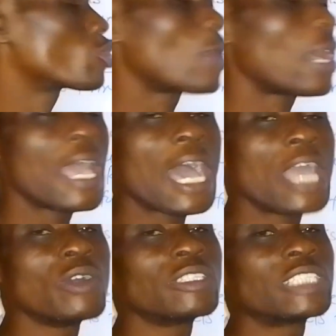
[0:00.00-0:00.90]

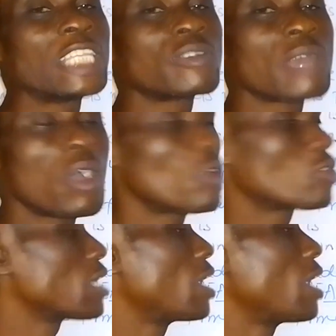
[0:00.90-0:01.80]
Tri-iron
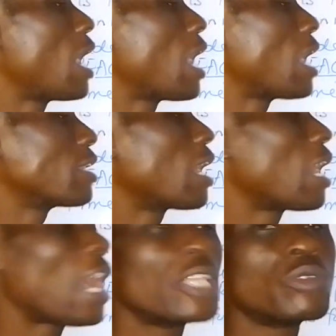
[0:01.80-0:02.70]
tetraoxide and
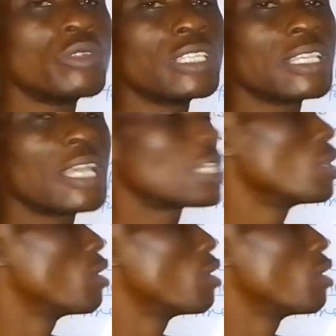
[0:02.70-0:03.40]
hydrogen gas.